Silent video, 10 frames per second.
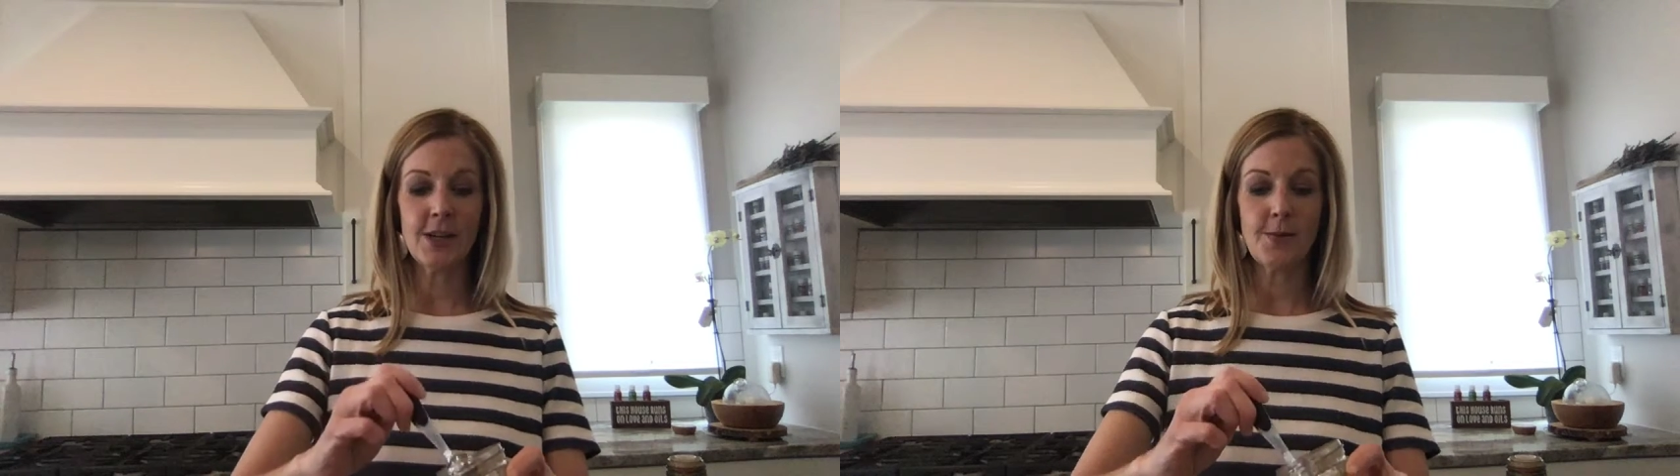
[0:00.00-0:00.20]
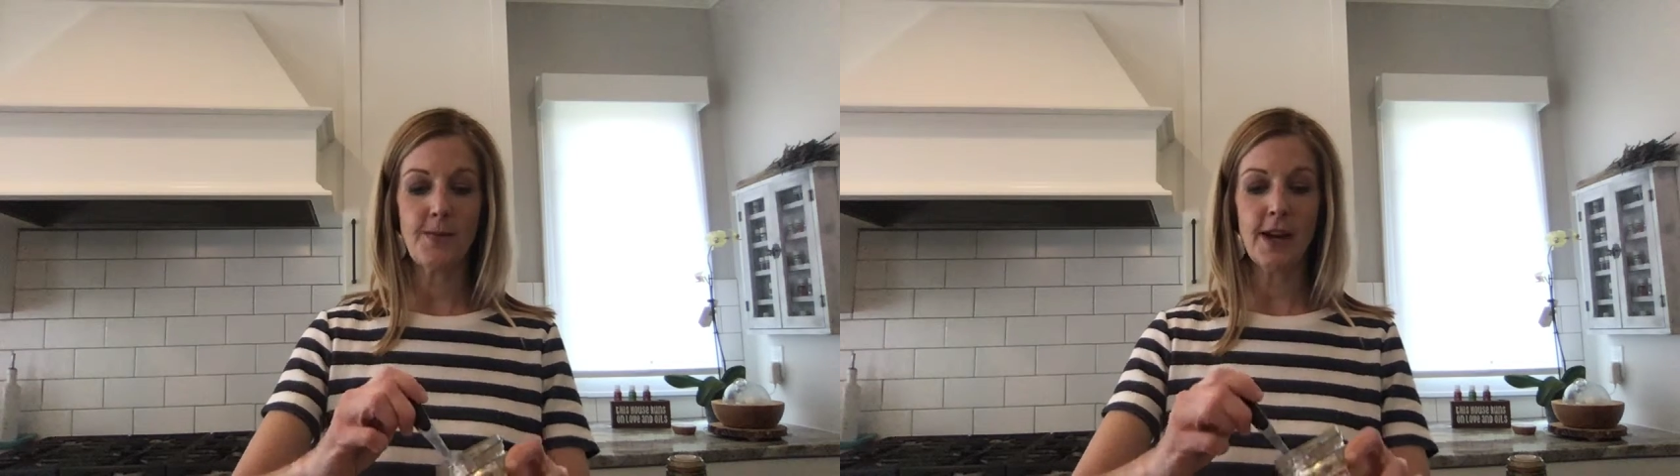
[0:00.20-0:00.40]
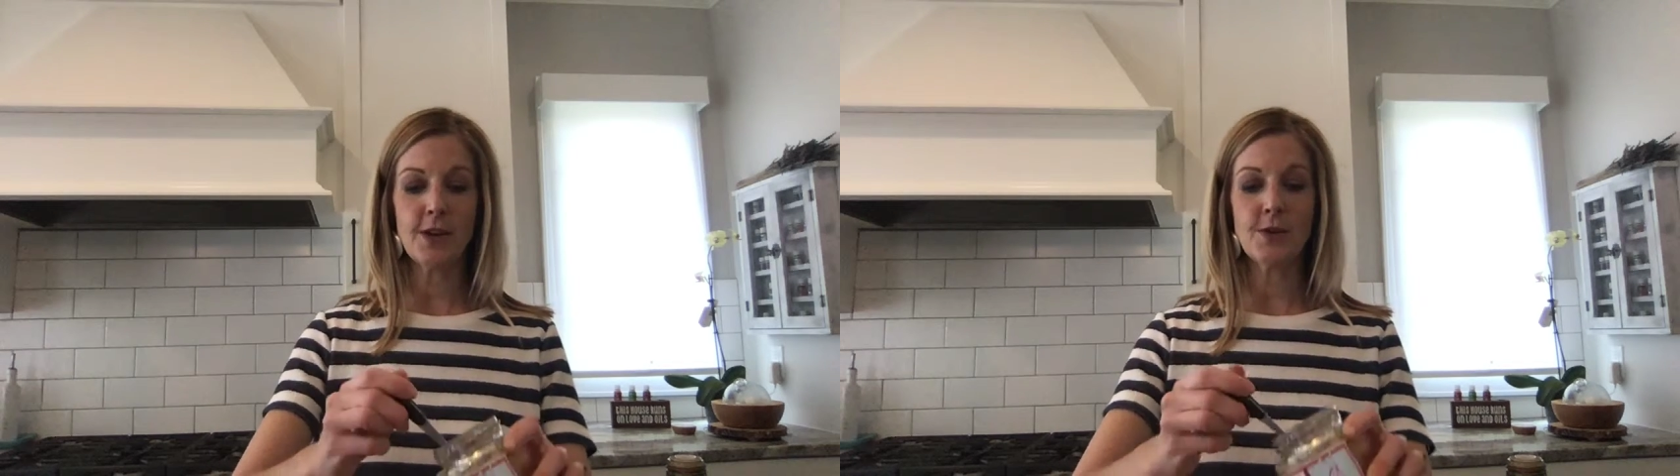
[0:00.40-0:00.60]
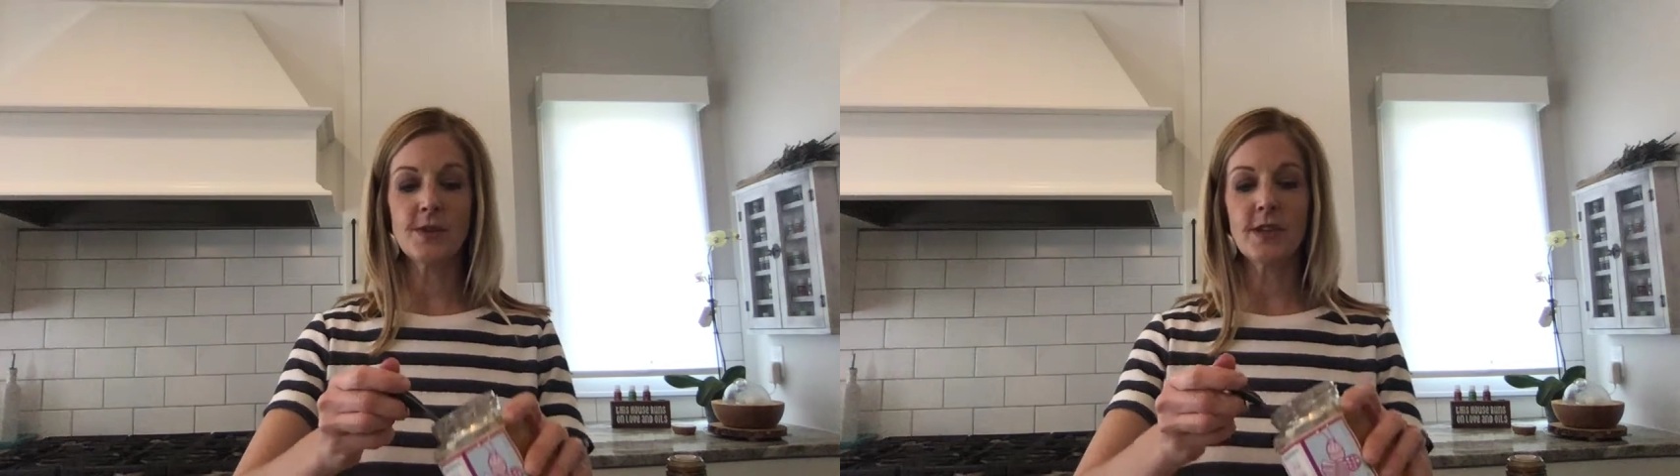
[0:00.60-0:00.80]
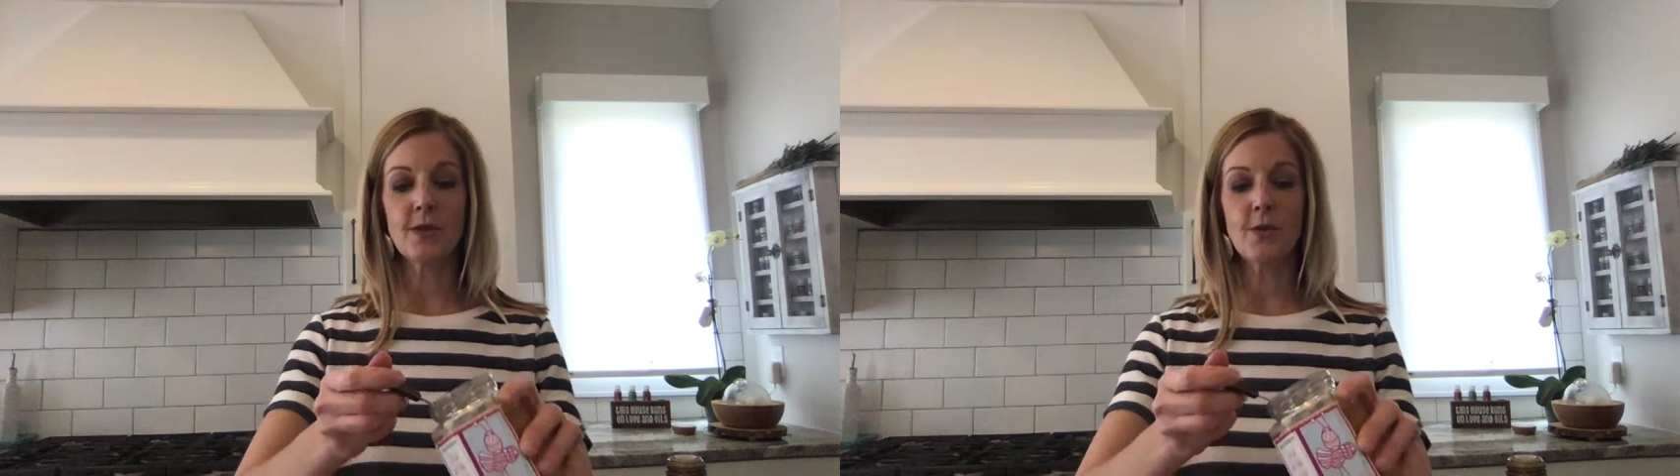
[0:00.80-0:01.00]
by
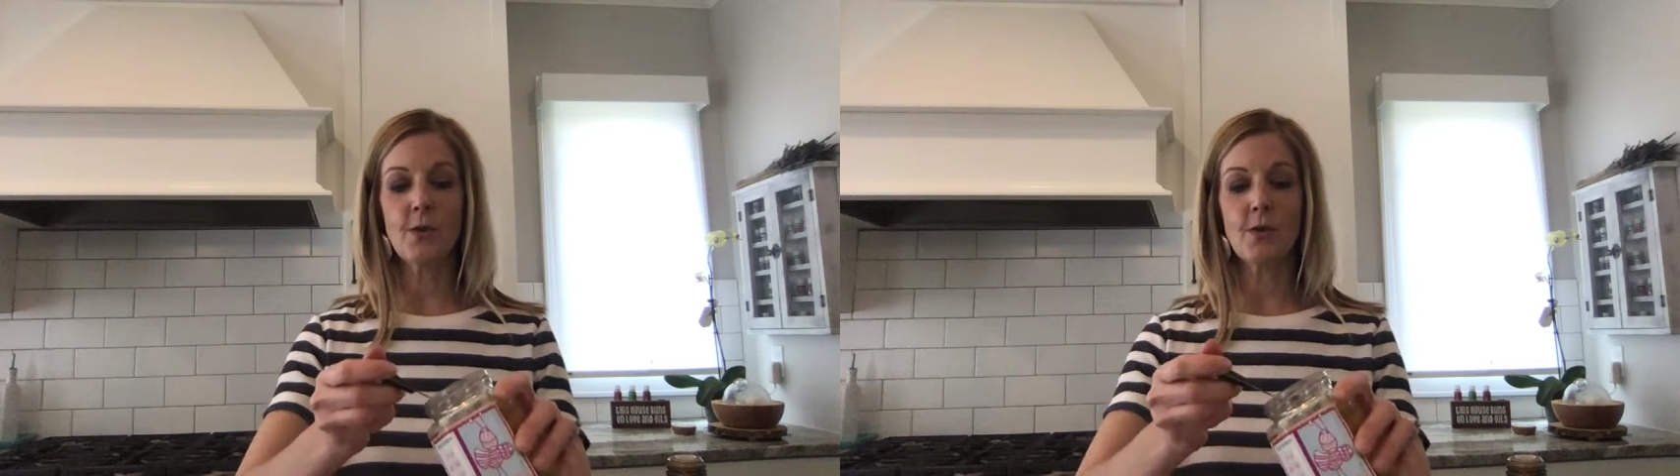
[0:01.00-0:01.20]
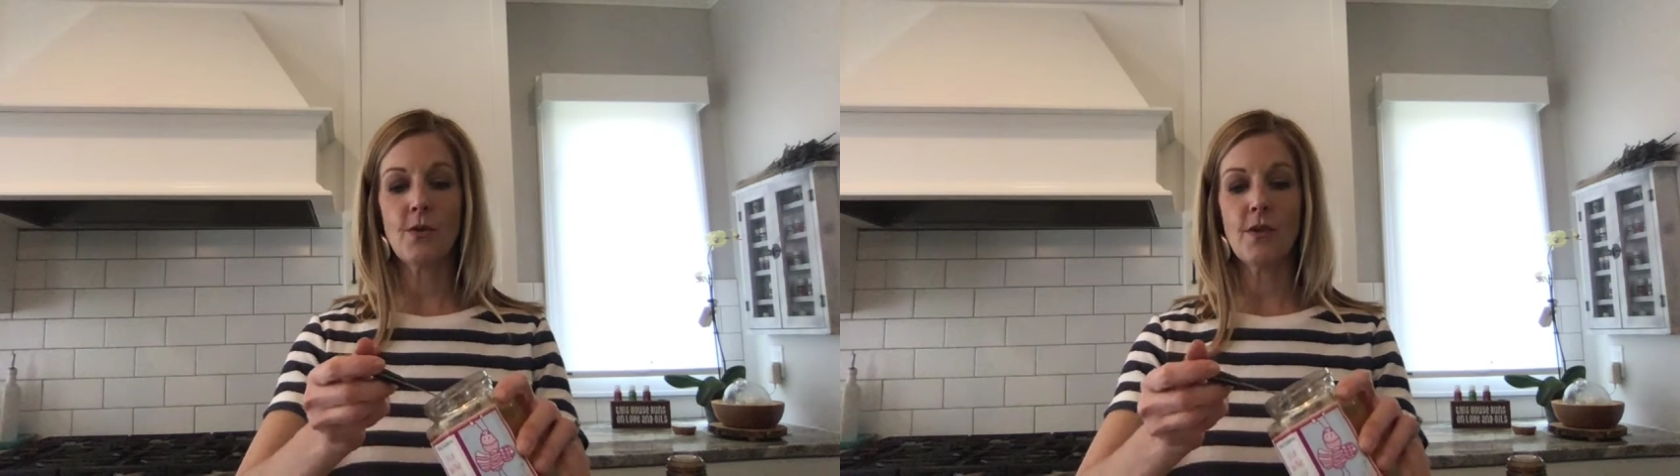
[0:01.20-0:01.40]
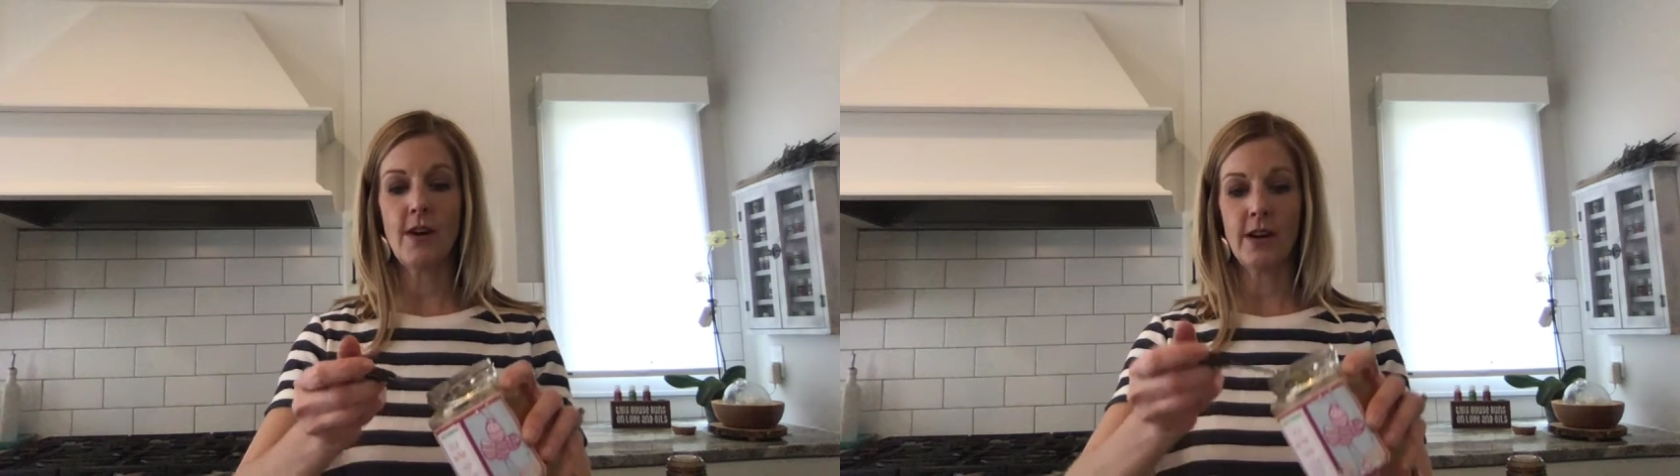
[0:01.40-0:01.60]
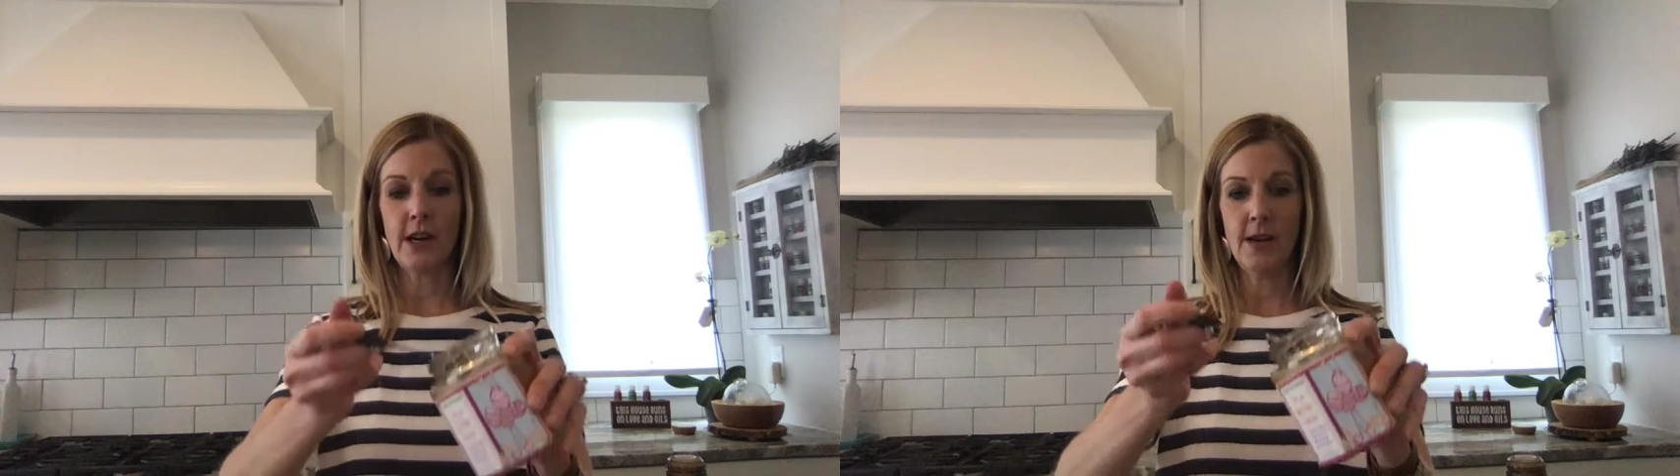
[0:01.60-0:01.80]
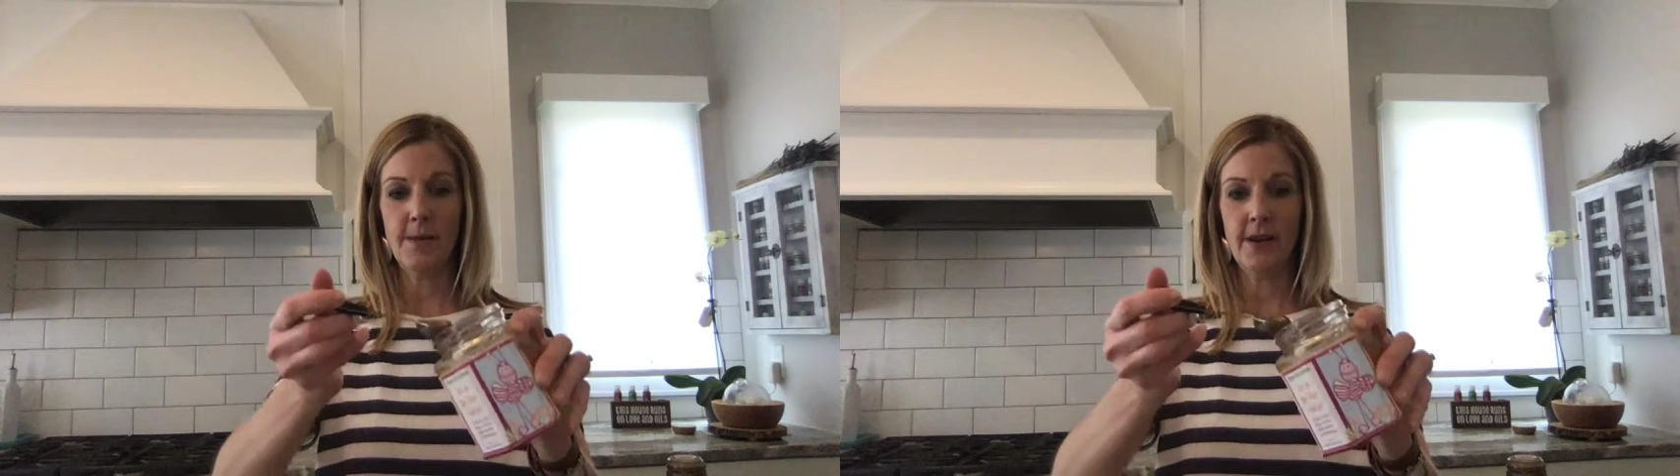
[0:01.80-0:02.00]
using local honey